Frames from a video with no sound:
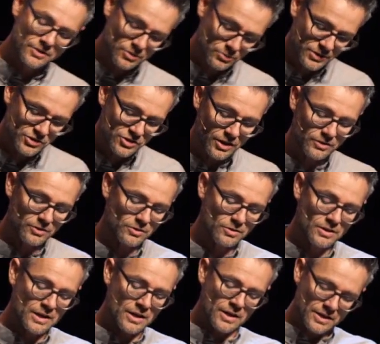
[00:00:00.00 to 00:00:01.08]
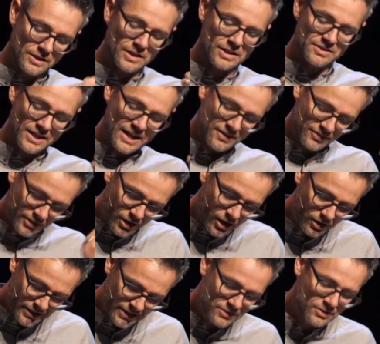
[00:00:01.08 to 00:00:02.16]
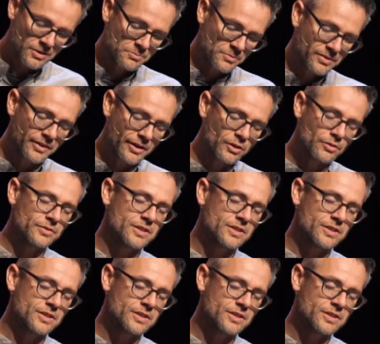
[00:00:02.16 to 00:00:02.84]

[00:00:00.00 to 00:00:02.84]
to each other. He takes it all into himself